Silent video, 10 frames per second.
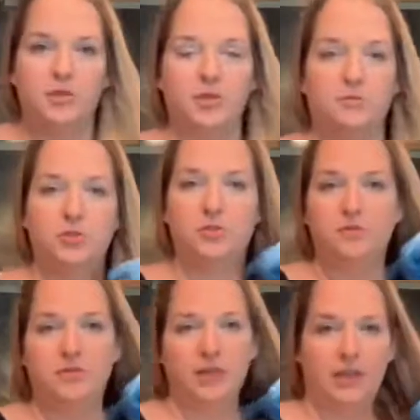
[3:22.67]
going to
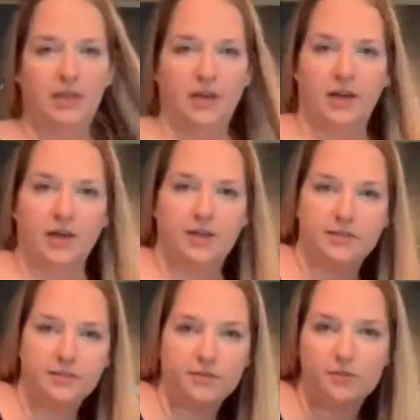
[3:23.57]
move the
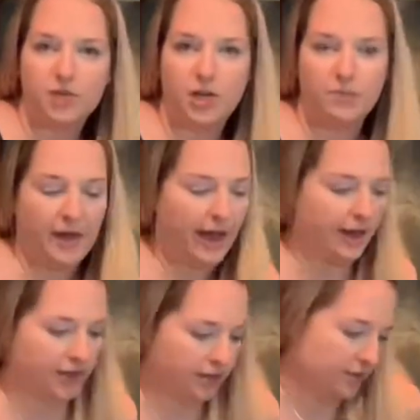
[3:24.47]
chair back.
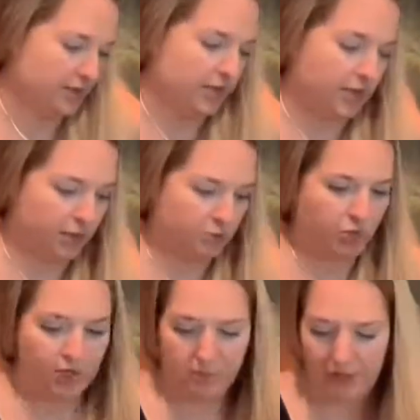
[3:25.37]
And I'm
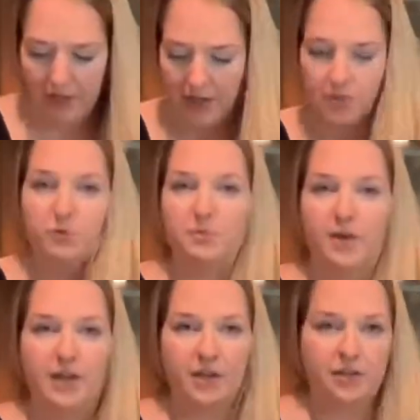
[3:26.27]
trying to plant with my
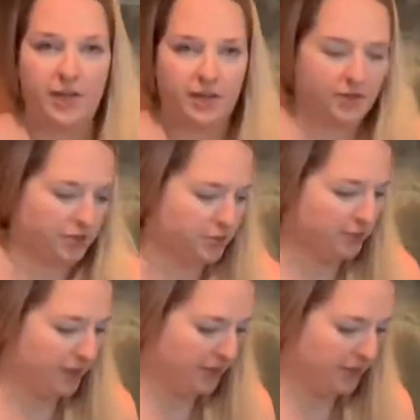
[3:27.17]
hair down. This may